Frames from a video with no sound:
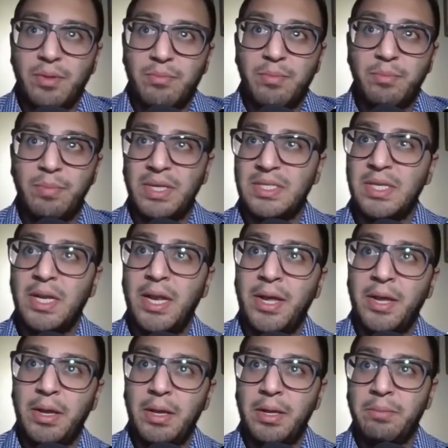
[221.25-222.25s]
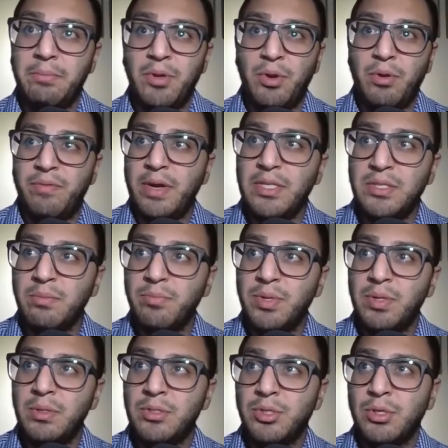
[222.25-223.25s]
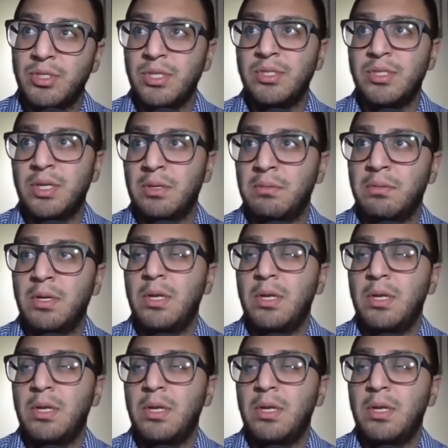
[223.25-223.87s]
basically a very simple search engine